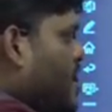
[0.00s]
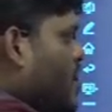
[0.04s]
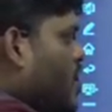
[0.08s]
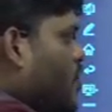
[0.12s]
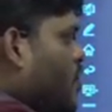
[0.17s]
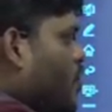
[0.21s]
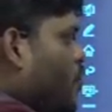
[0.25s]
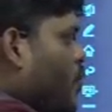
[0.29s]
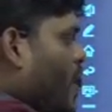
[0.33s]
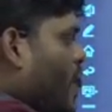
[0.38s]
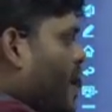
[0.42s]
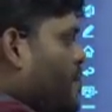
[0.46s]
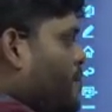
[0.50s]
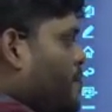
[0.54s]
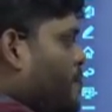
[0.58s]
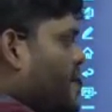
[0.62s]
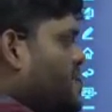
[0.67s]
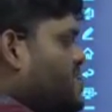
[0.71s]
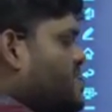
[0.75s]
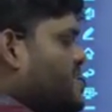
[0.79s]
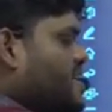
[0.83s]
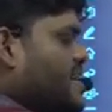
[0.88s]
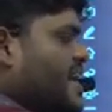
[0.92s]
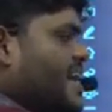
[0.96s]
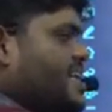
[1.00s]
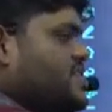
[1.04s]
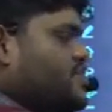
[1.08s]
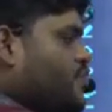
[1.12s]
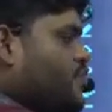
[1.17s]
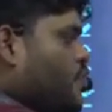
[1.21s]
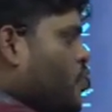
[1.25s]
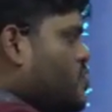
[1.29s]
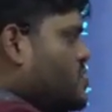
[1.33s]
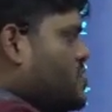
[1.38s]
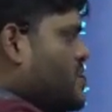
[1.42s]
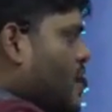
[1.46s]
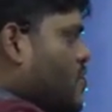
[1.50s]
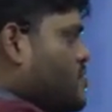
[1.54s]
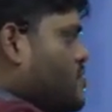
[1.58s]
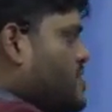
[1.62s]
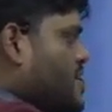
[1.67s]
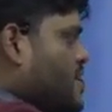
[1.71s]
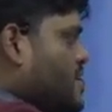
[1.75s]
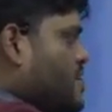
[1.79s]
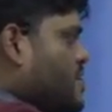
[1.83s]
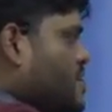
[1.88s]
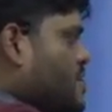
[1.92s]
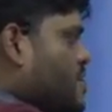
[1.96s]
one person has
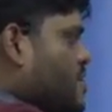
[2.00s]
4,000,